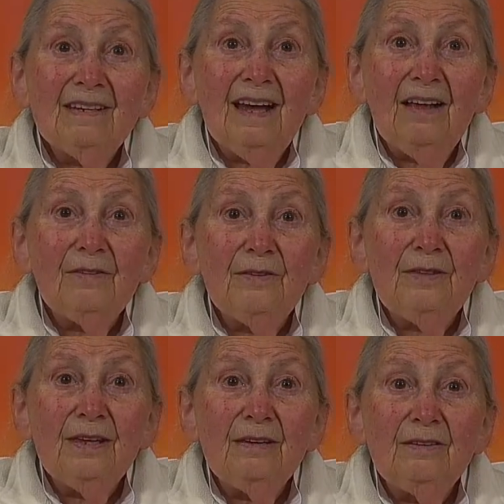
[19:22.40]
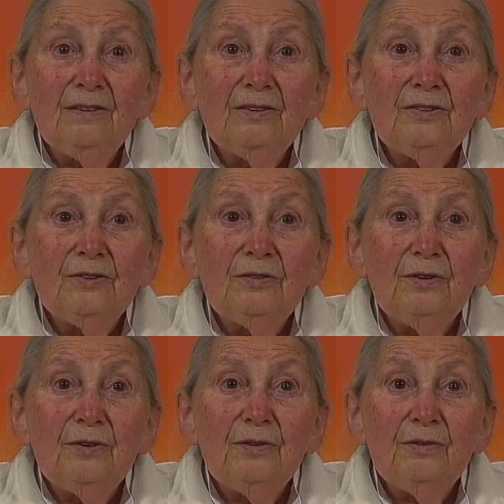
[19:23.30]
other things, you
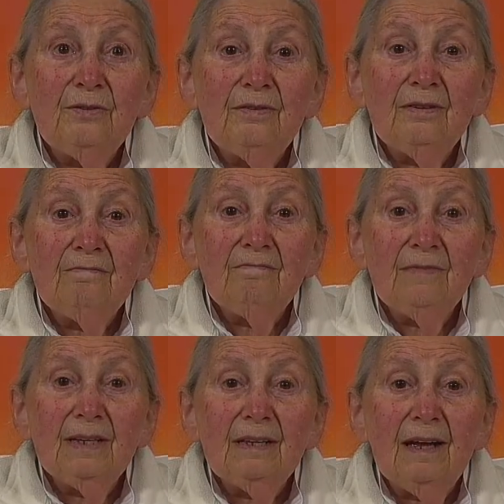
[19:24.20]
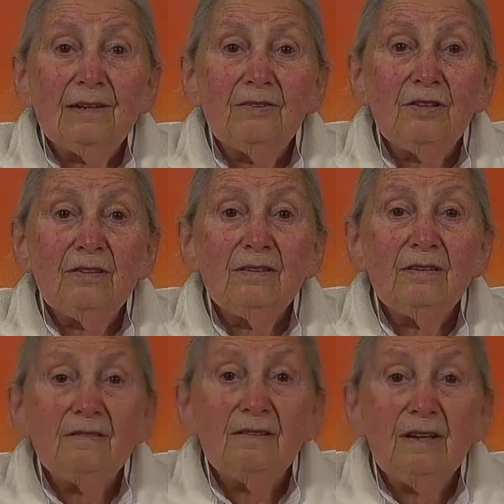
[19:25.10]
know, like
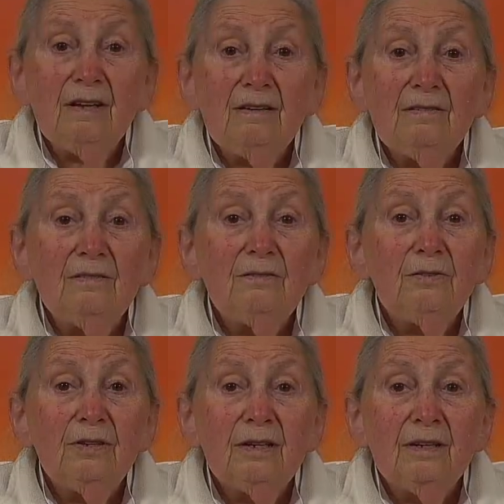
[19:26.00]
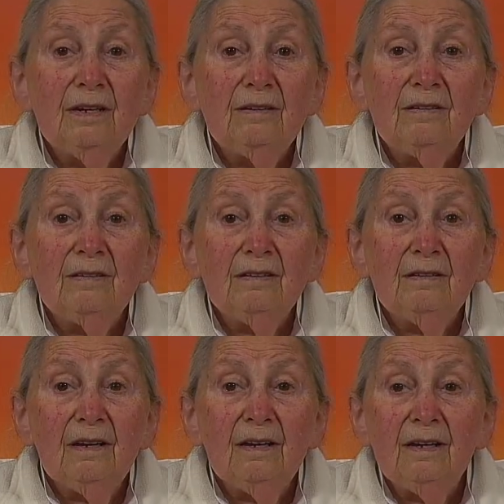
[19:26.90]
Jessica said, you can get
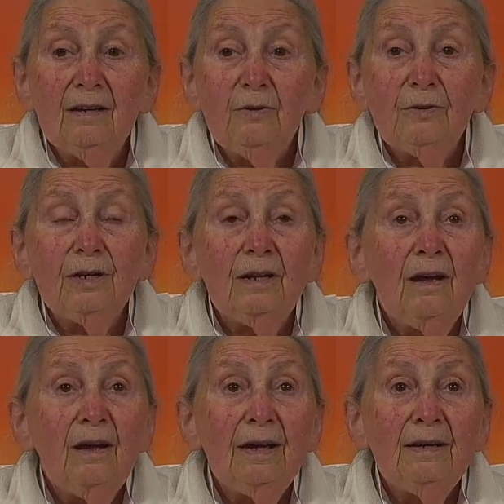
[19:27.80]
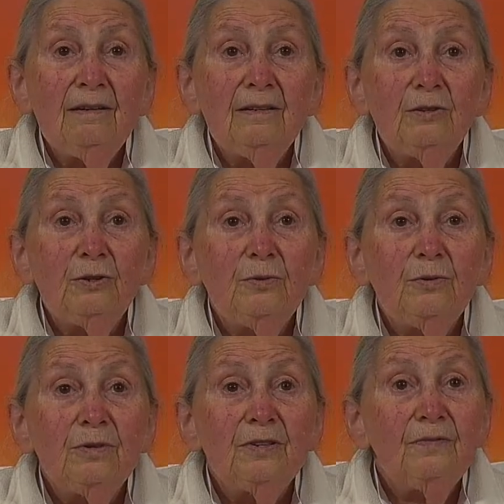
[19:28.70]
online and
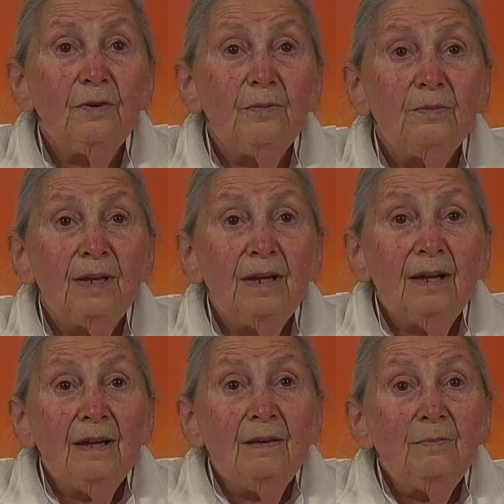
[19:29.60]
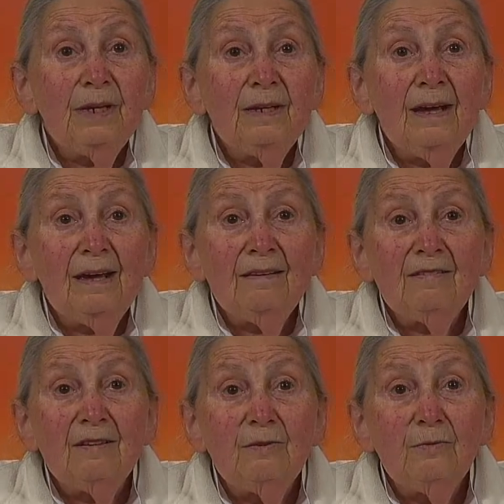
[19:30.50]
talks from
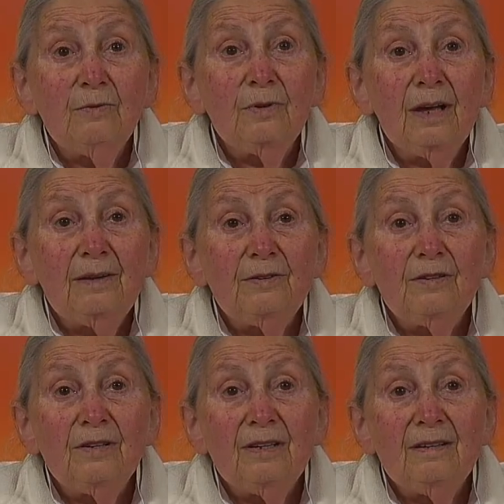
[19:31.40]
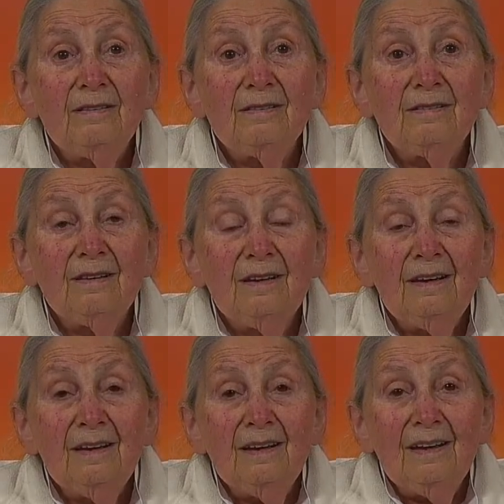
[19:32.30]
PKs in all countries.
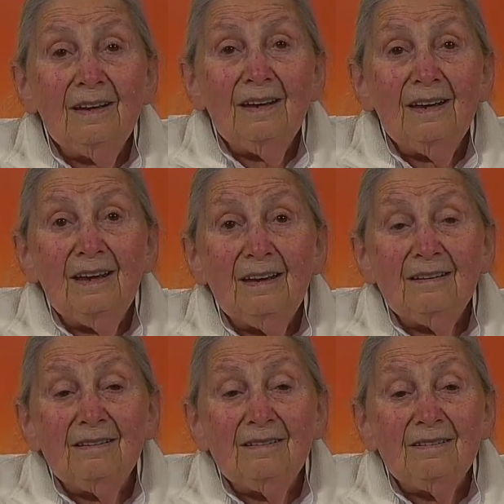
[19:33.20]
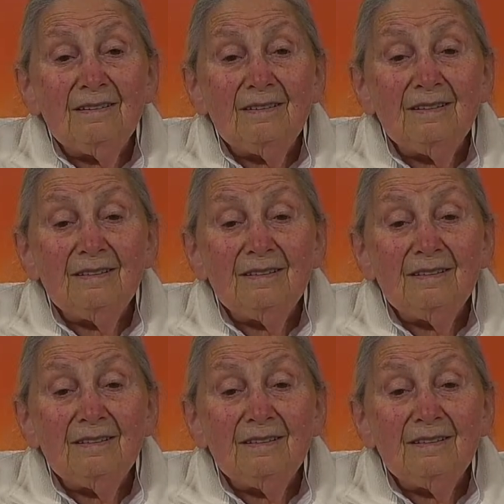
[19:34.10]
And